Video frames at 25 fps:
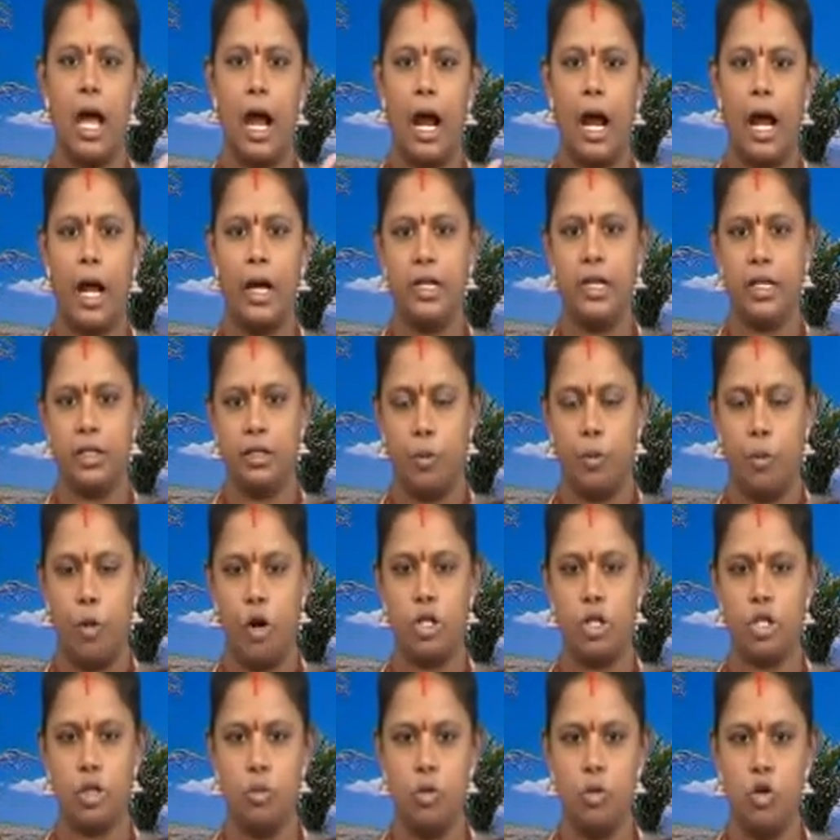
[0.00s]
and in the
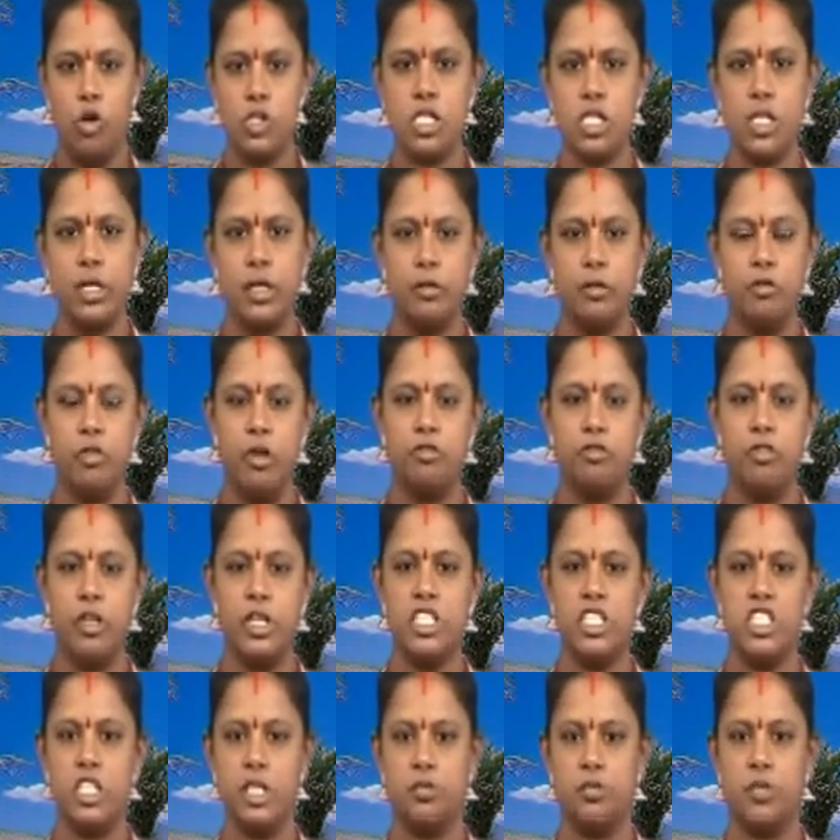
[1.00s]
bottommost we
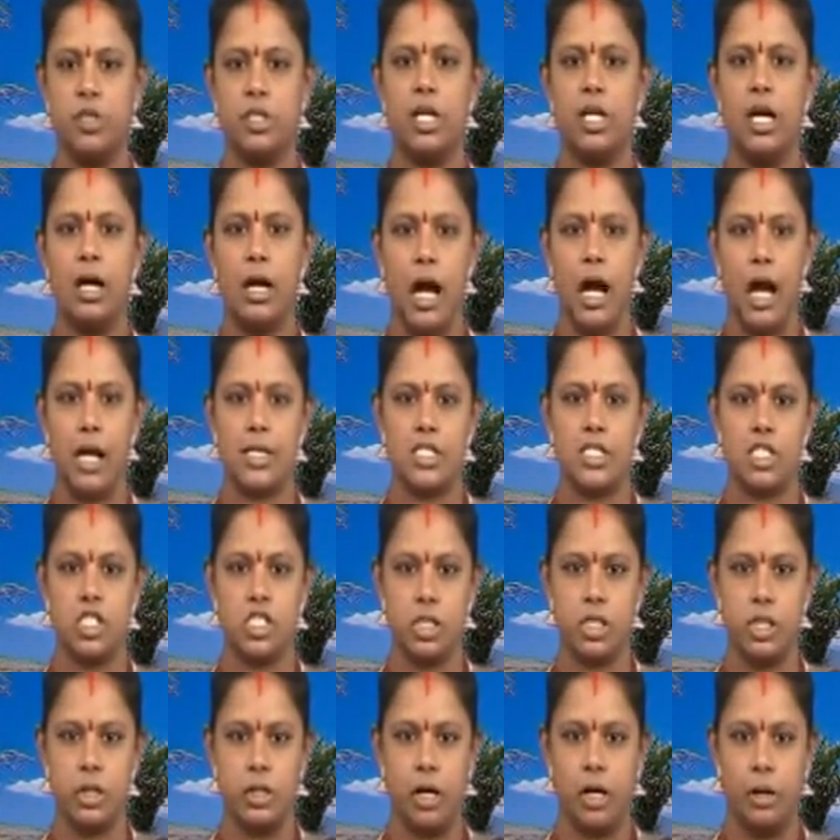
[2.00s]
finish it with the
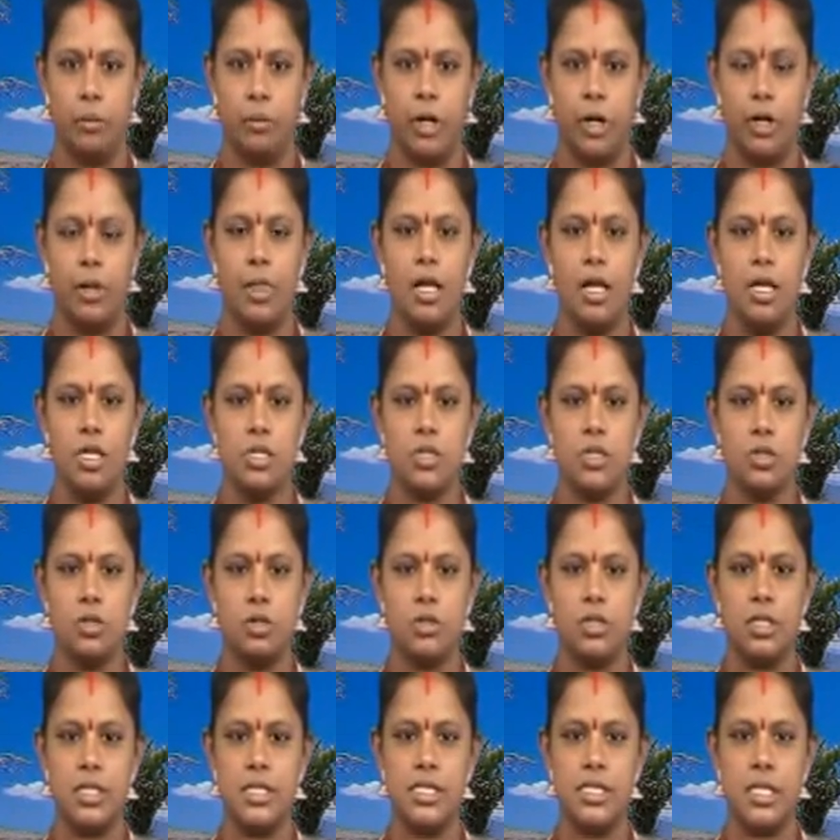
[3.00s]
accession number. So
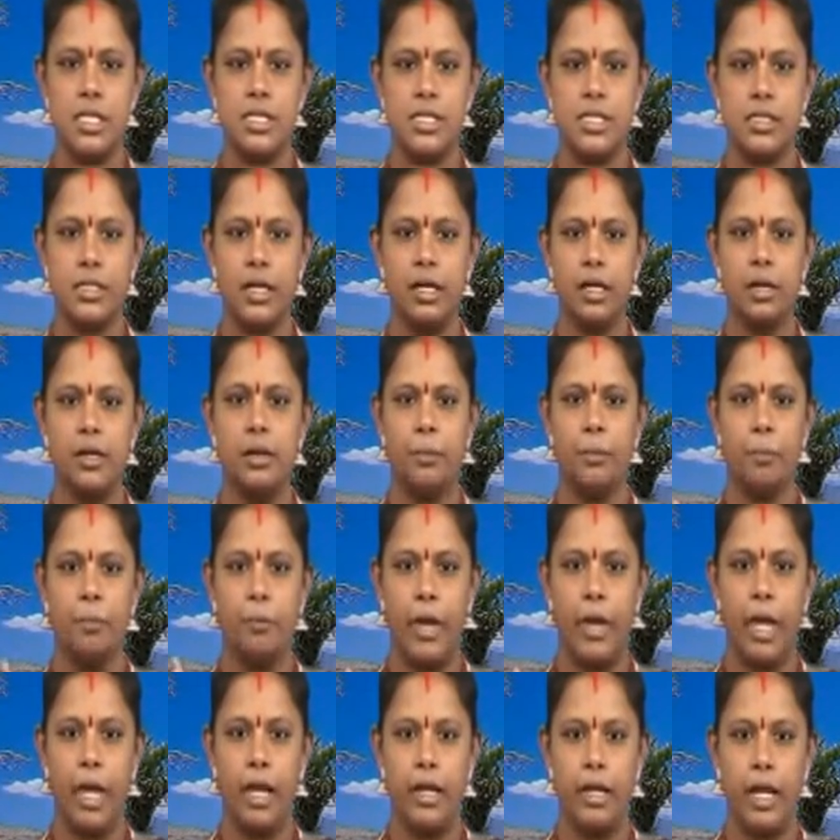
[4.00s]
this is the
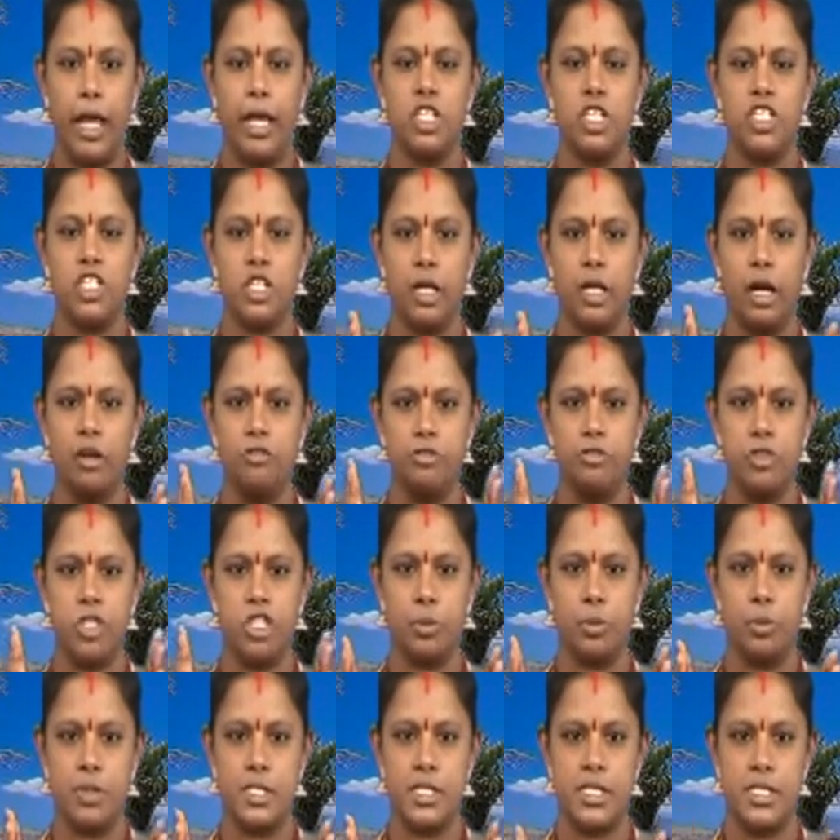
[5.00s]
main entry of
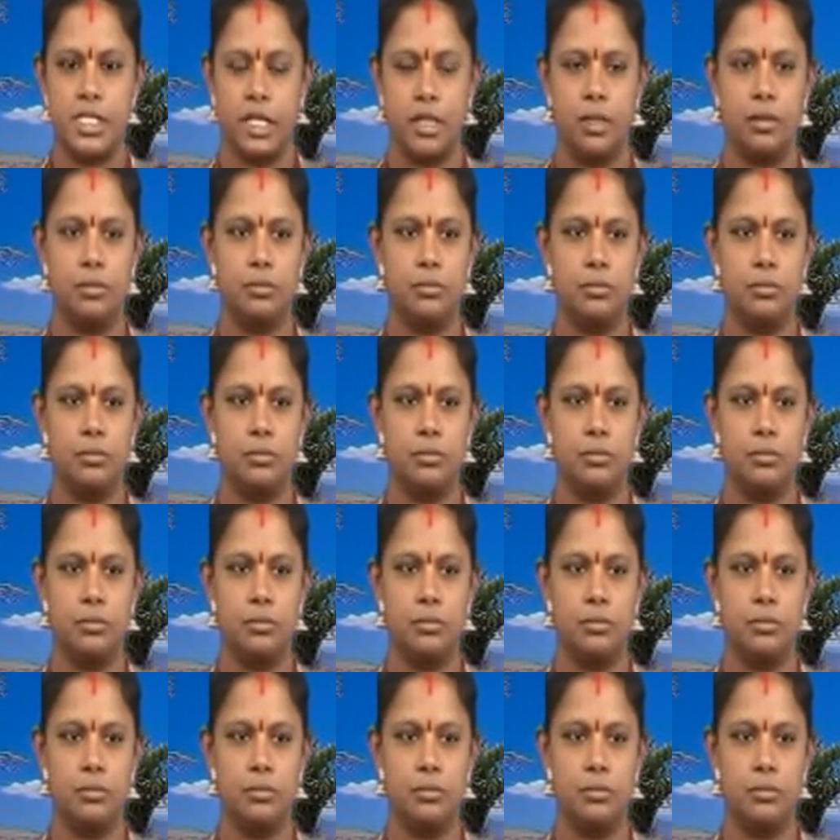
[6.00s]
CCC.